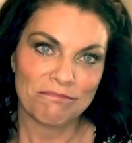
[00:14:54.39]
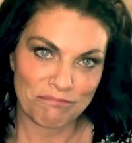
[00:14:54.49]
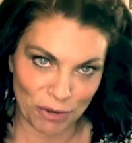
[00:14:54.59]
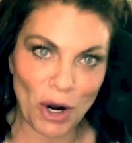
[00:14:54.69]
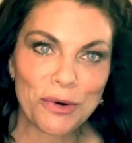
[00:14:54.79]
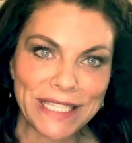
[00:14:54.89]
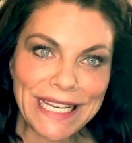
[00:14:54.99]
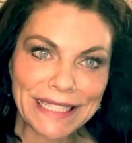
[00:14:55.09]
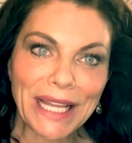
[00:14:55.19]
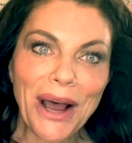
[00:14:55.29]

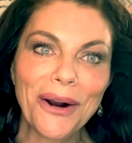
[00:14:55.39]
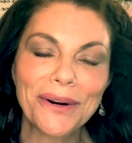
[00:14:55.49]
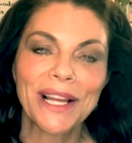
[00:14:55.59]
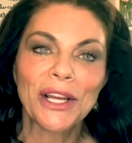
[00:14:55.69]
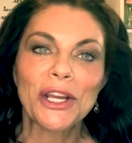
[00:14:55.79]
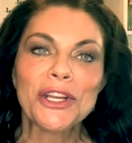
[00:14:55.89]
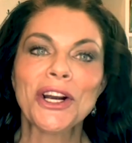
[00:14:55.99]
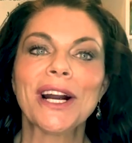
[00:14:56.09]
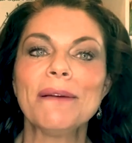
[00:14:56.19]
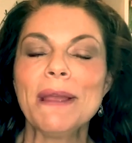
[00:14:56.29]
protein load, you're
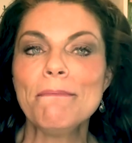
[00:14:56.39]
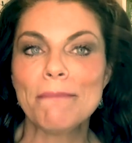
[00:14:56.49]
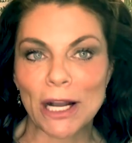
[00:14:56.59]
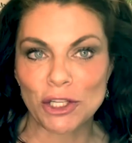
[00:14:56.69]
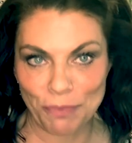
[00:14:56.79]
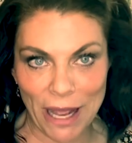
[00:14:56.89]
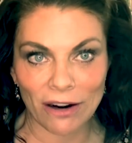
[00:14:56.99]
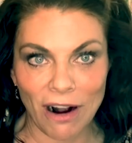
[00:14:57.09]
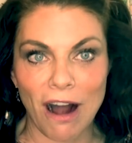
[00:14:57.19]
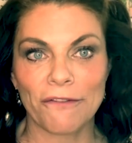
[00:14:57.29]
gonna be much better
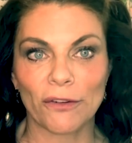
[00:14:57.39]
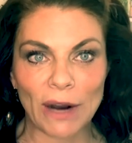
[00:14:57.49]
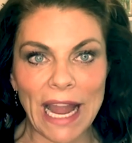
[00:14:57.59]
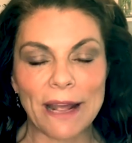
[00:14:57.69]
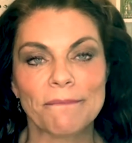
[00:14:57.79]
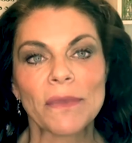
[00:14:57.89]
off, right?